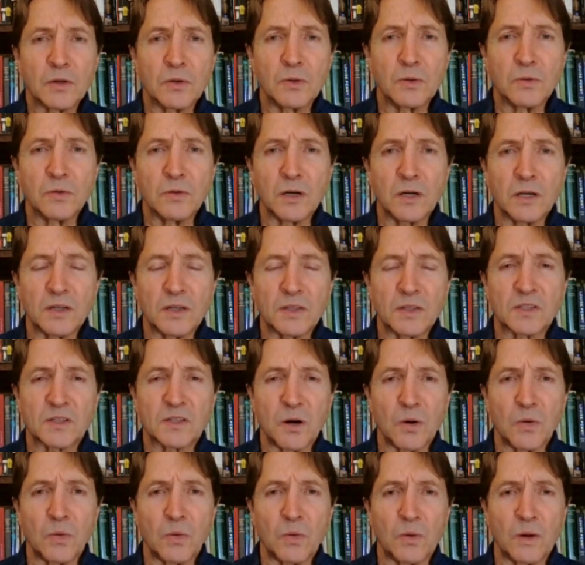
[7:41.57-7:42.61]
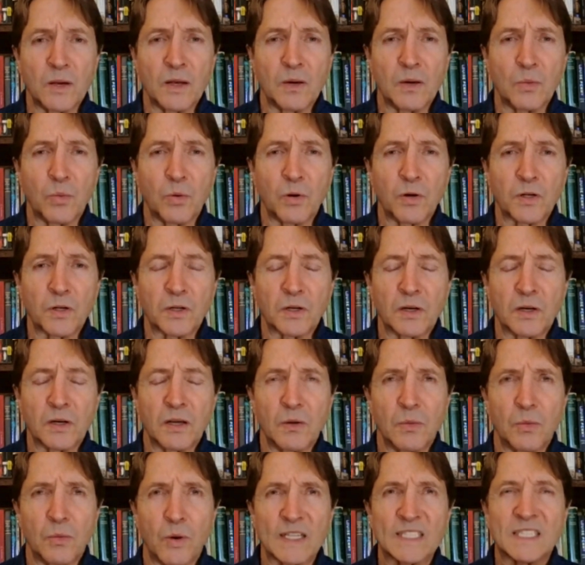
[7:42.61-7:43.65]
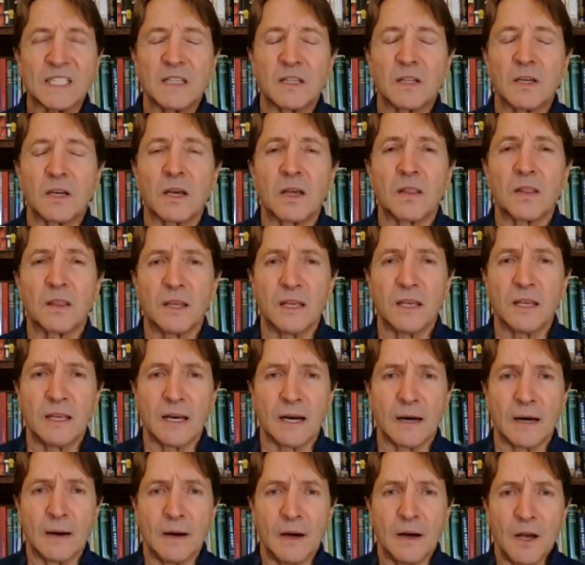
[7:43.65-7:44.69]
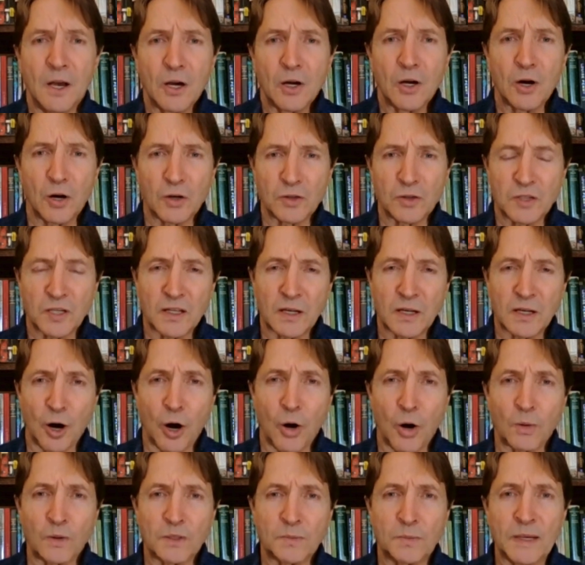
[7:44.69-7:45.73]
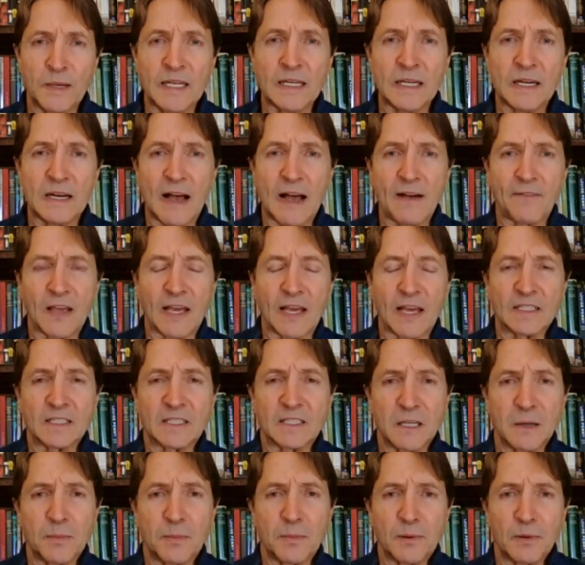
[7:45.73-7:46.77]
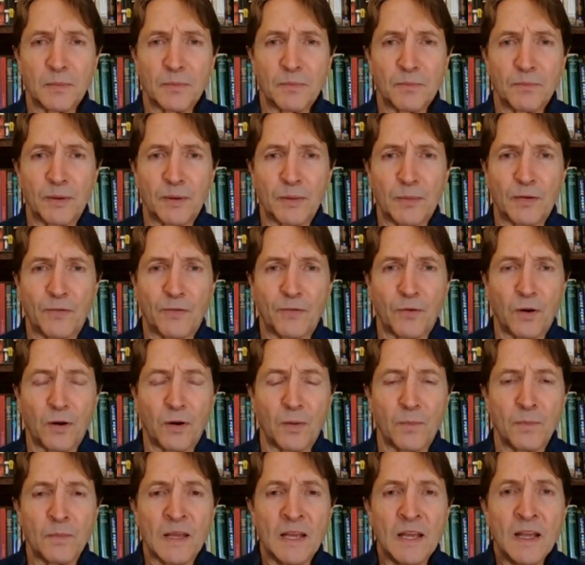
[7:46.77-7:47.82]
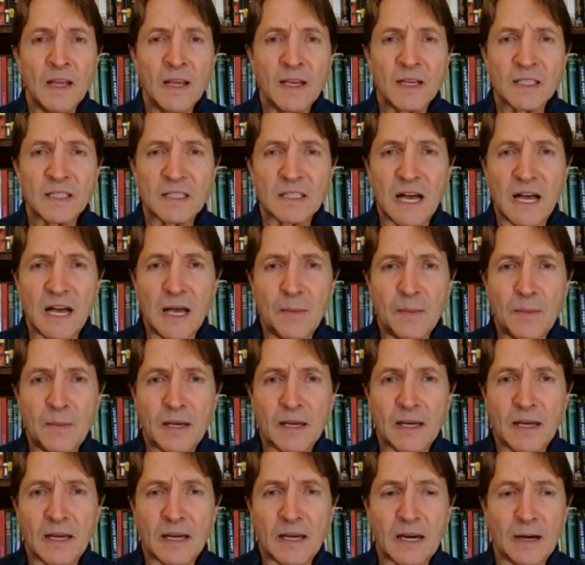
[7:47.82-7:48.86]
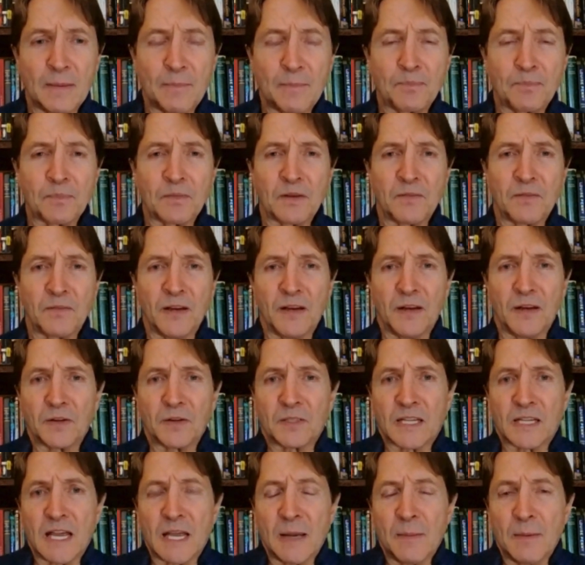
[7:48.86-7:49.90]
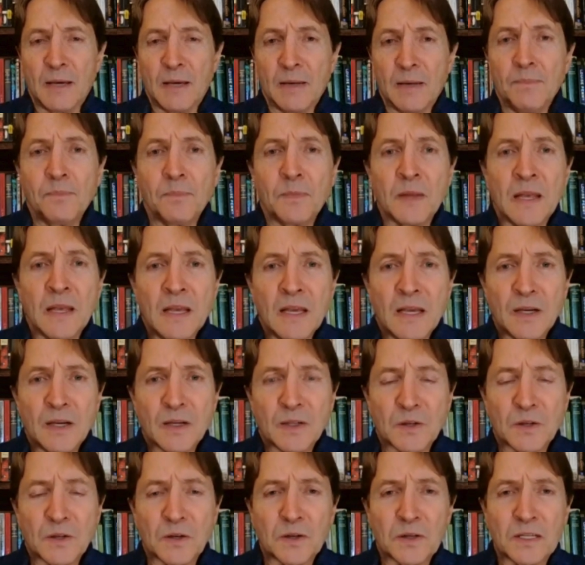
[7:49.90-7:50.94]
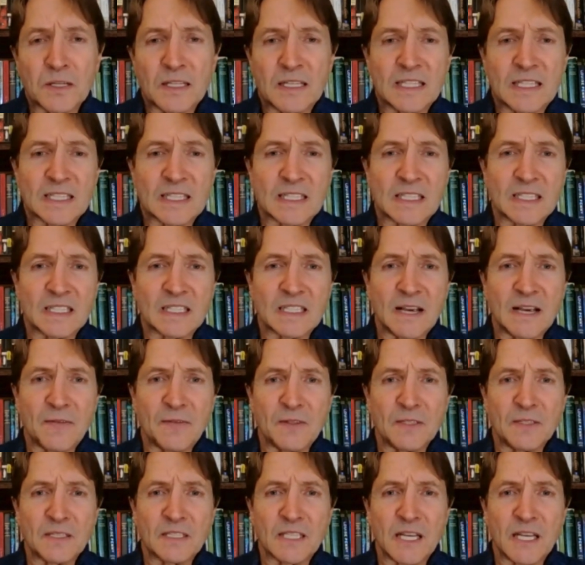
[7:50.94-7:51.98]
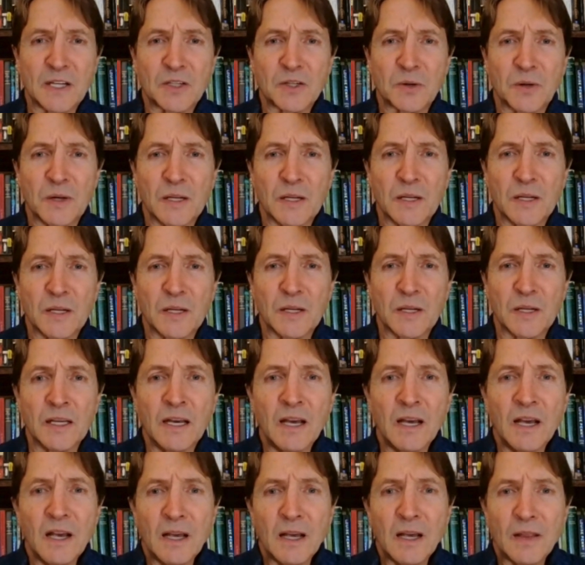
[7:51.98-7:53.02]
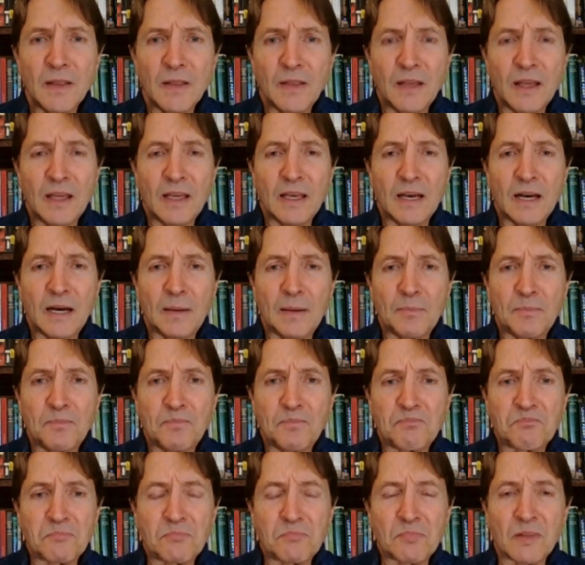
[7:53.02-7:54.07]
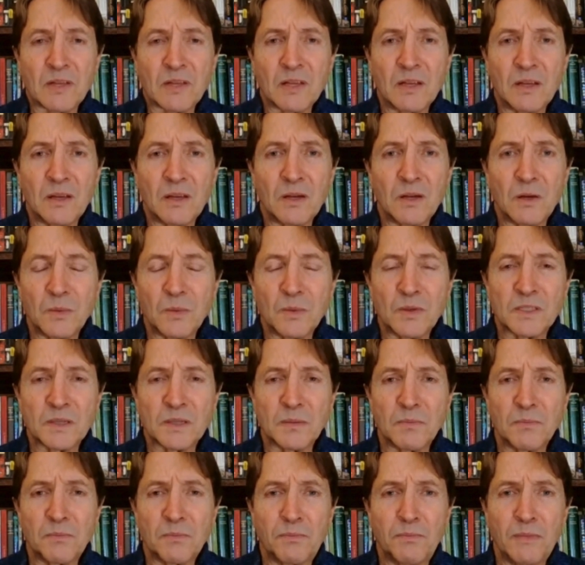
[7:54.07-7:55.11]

look as though it wasn't the culture that had always been in Afghanistan. But before Islamic invaders came in, as early as the 7th century, it was a